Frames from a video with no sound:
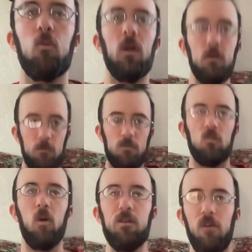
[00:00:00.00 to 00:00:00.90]

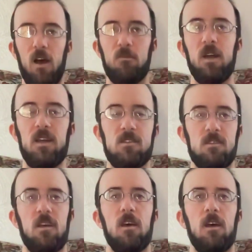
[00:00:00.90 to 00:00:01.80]
20-25
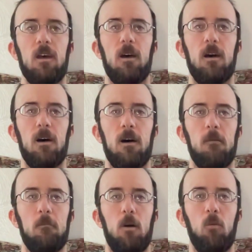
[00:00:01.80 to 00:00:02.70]
minutes,
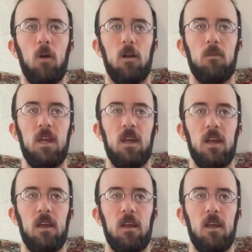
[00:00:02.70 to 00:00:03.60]
a work
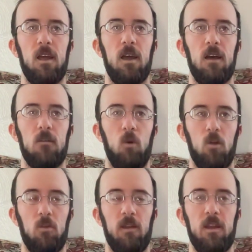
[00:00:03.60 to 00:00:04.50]
meeting and
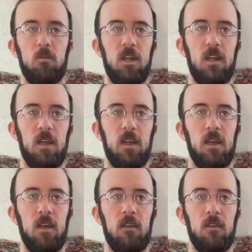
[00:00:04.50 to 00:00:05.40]
work related meeting,
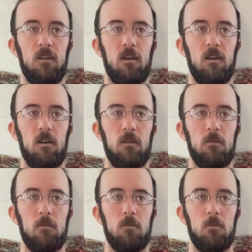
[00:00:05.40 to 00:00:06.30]
and a
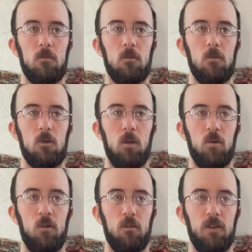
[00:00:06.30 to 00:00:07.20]

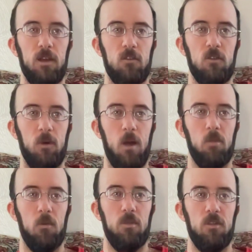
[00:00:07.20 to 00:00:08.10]
couple other things to wrap
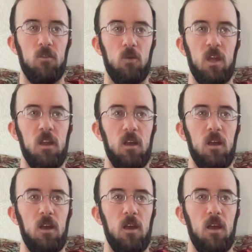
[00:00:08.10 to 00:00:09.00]
up this week.
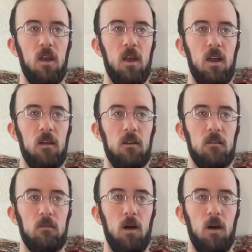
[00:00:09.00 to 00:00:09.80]
And